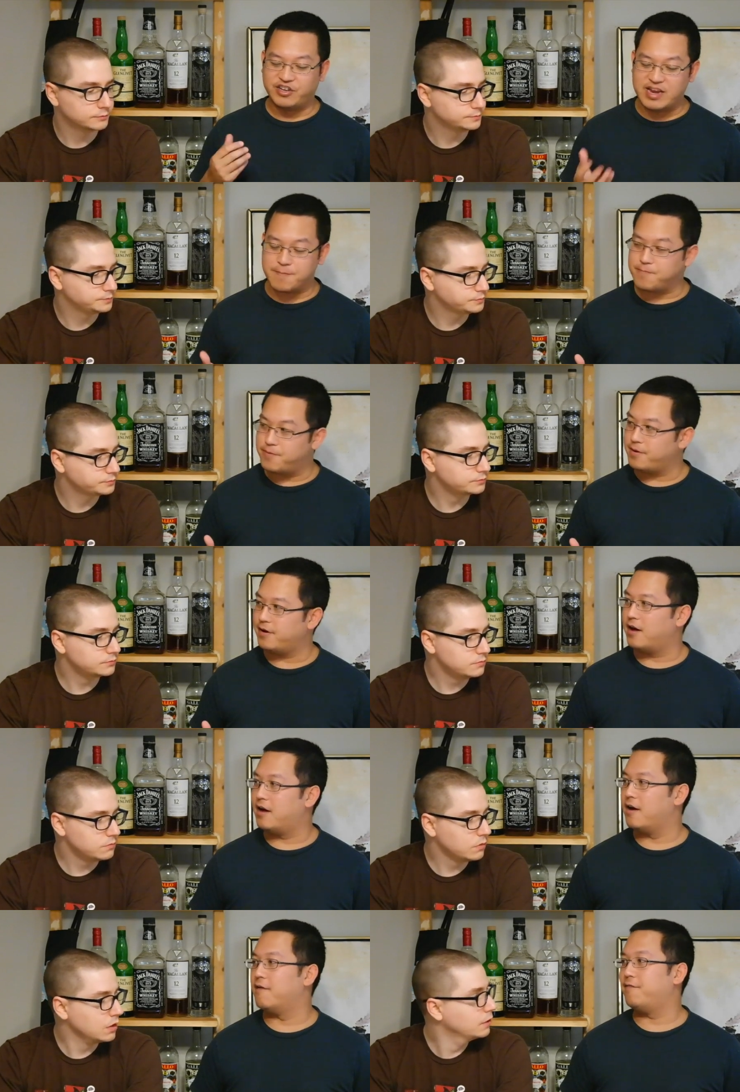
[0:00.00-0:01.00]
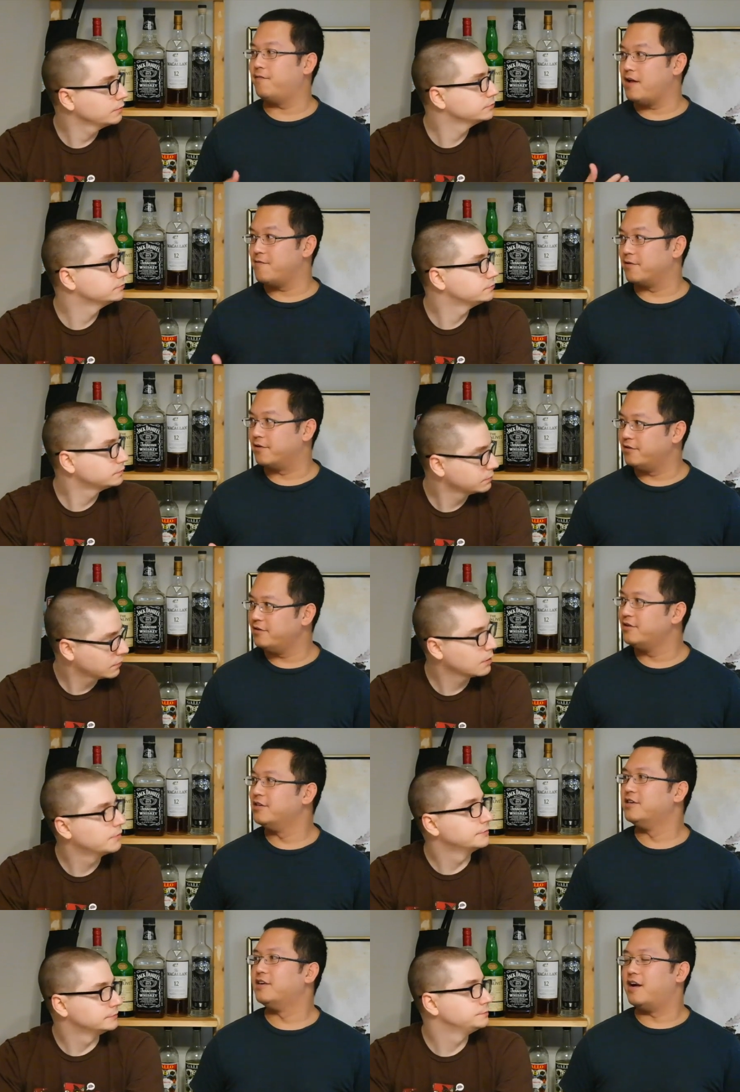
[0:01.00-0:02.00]
Speaker 1: deep uh, flavor.
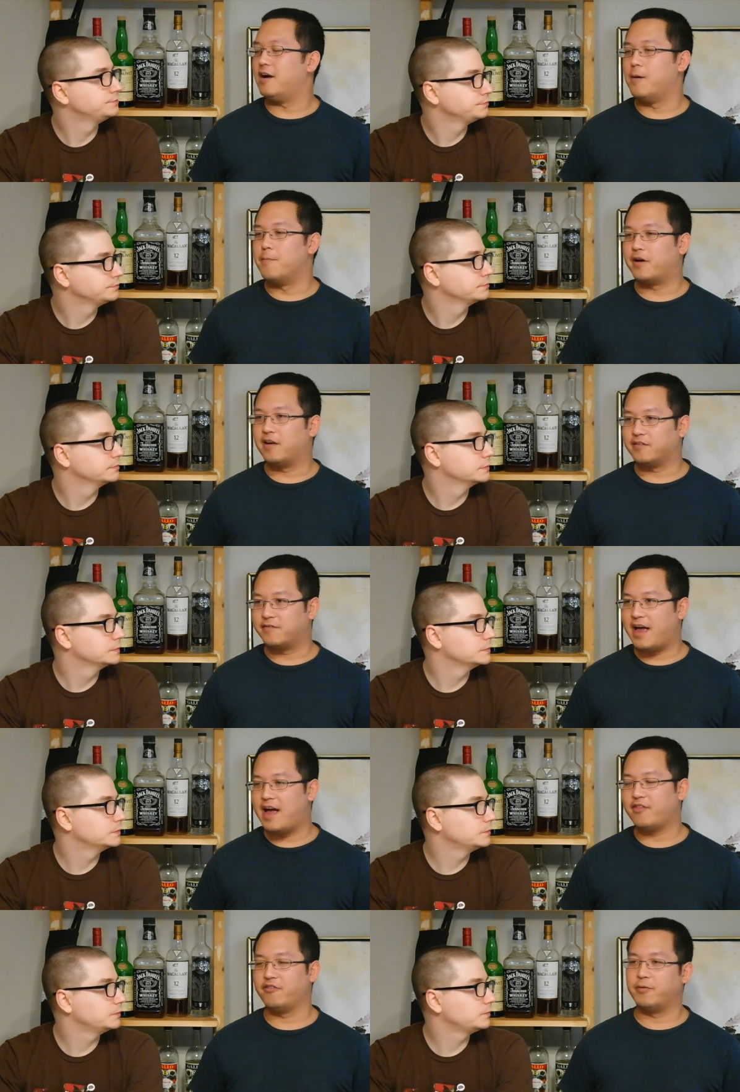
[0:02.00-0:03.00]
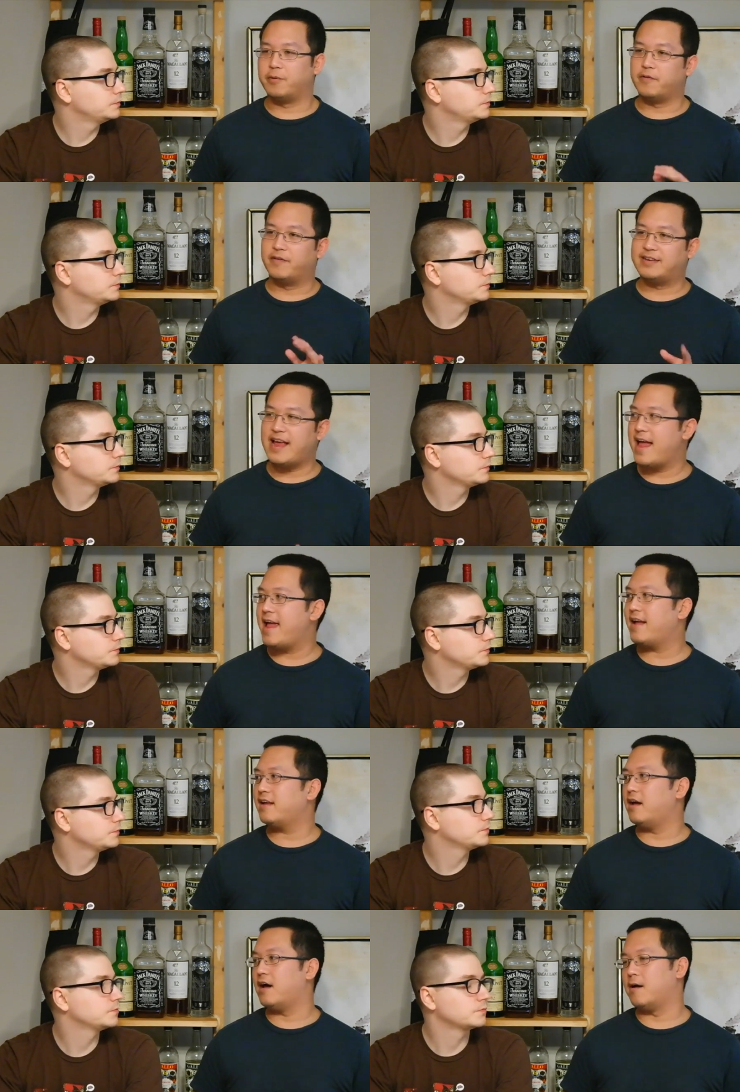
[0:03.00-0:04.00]
Um, because of that, there's a bit of a
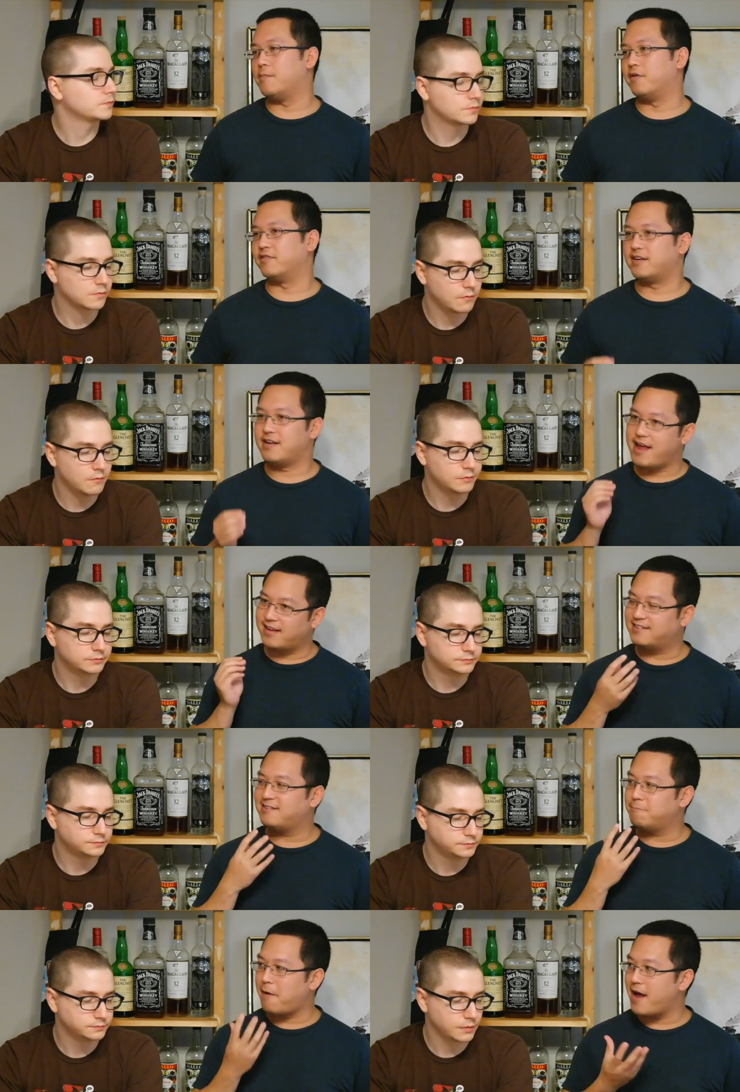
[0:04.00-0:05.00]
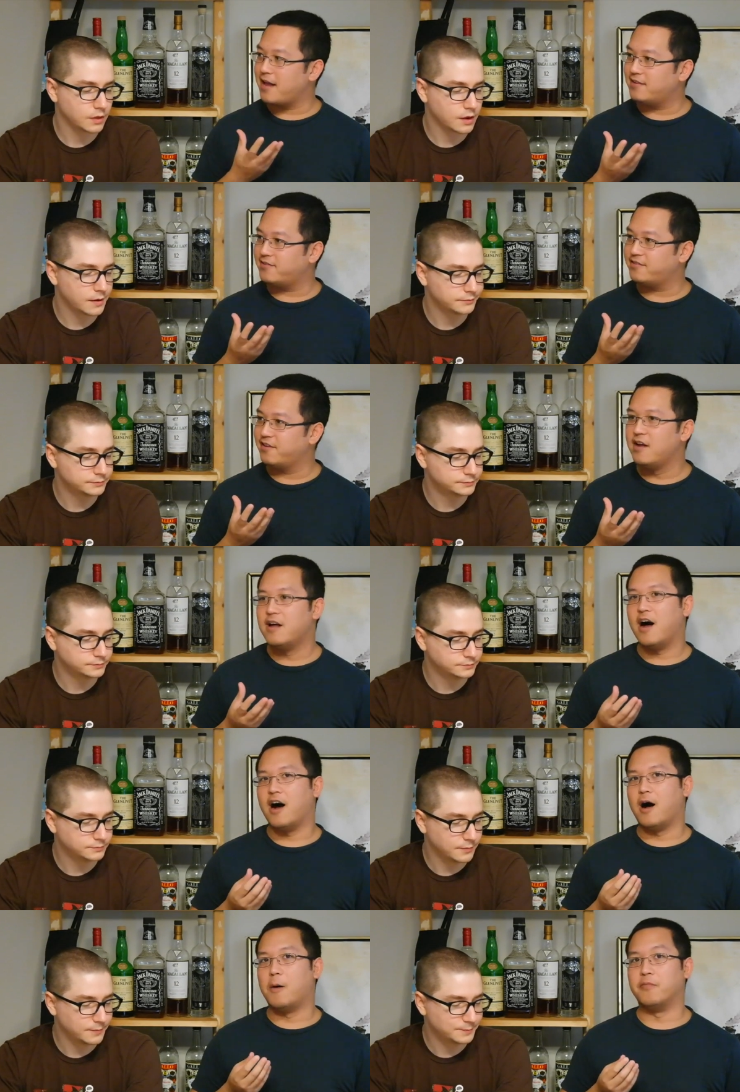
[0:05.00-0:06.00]
tang. Um, there's a nice spice.
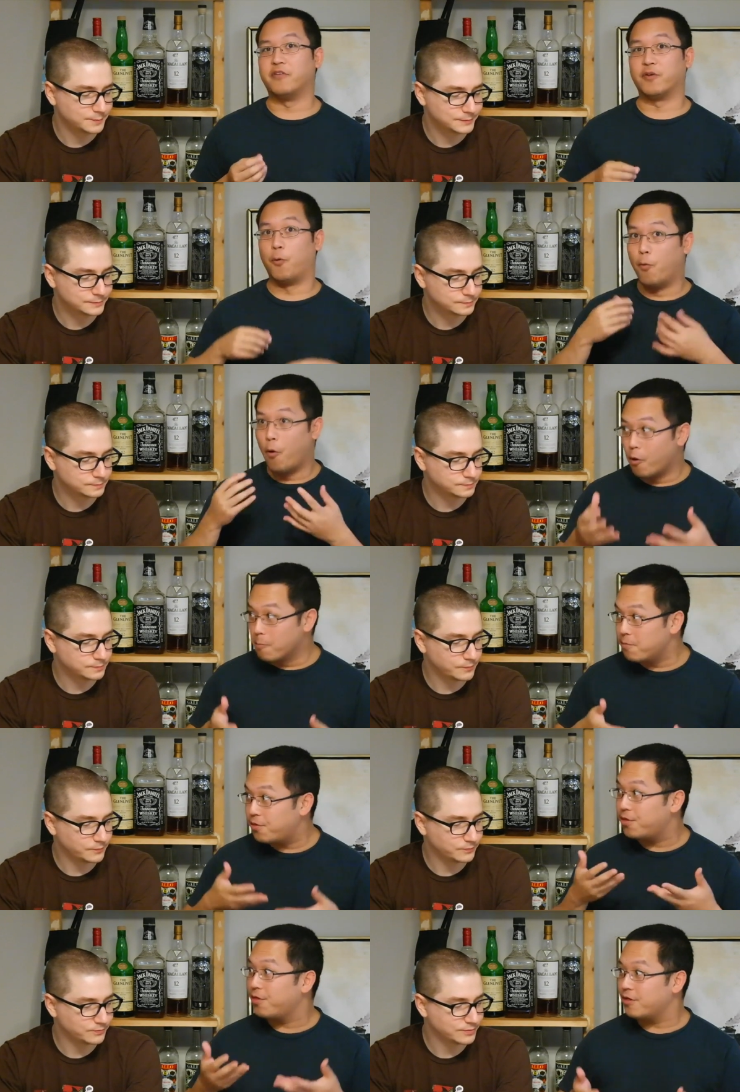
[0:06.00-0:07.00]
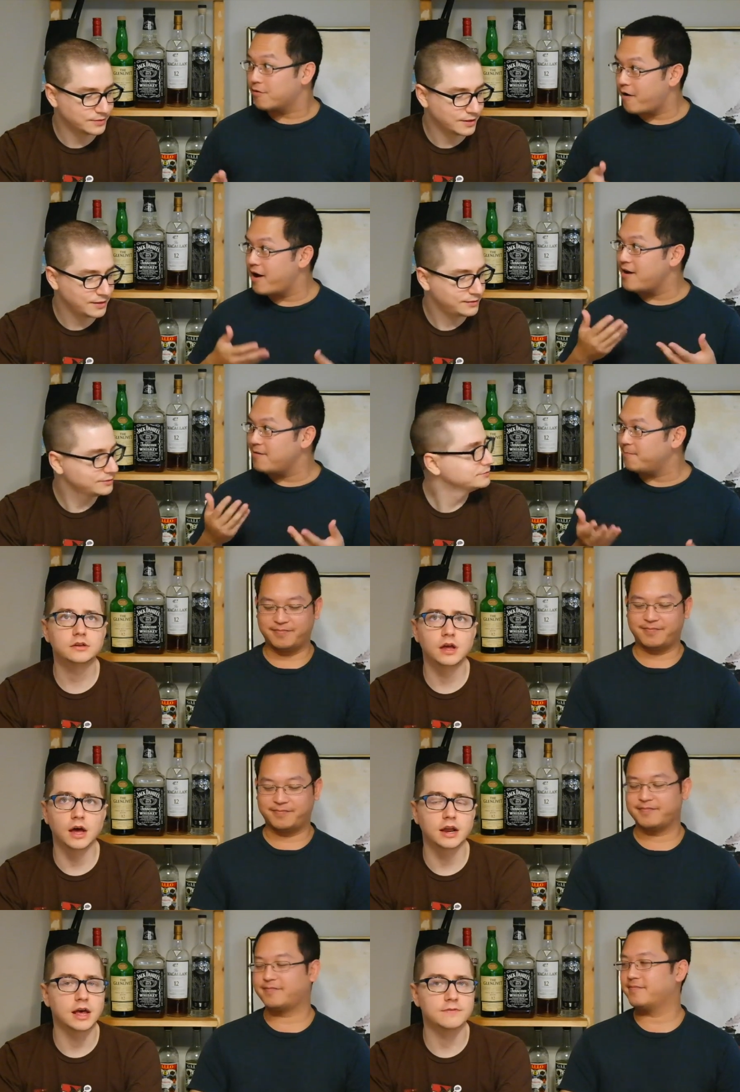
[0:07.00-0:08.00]
Um, there's a warmth, right?
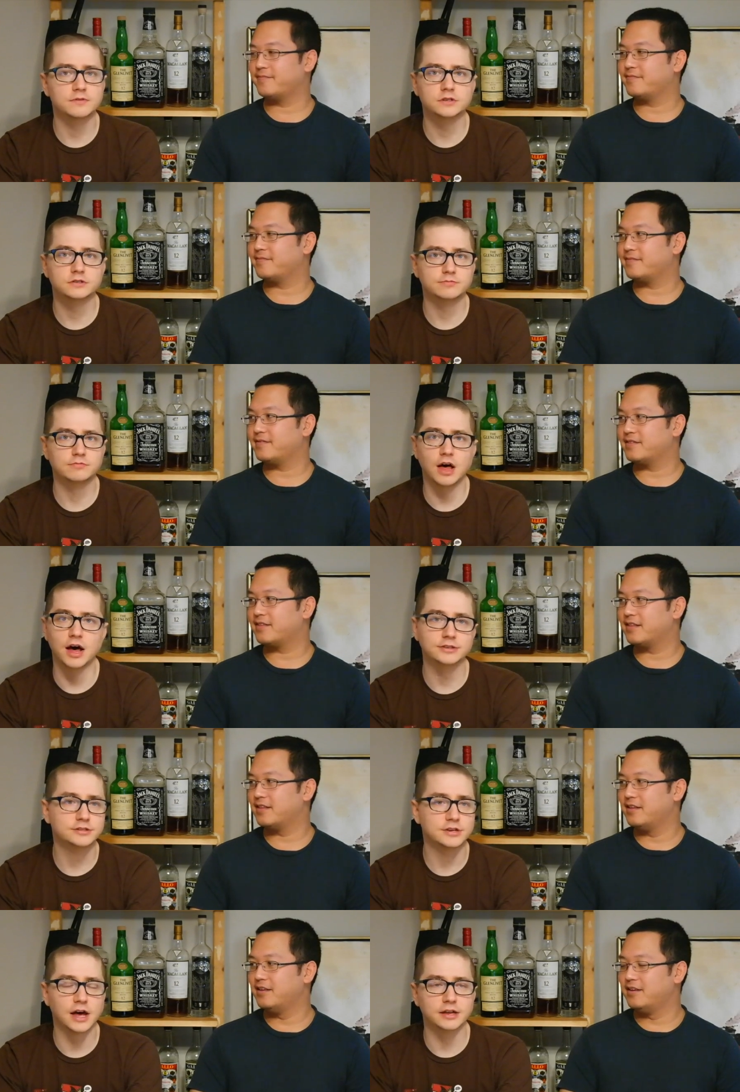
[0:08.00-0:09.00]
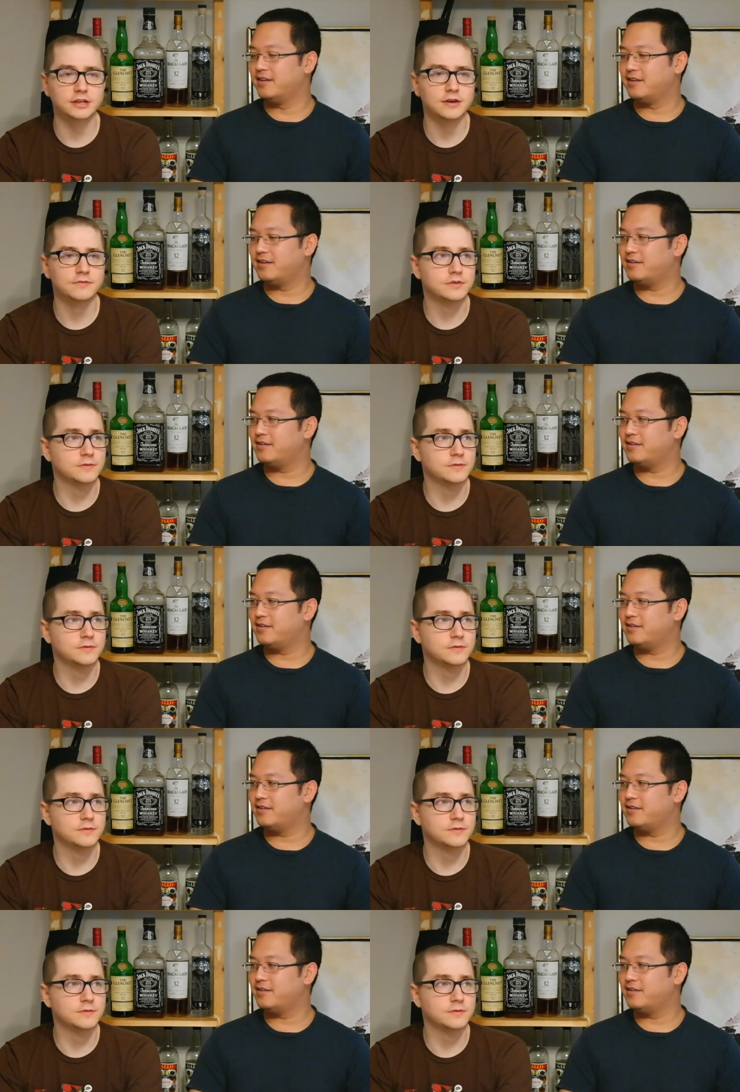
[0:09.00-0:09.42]
I'd have these lots. I'd give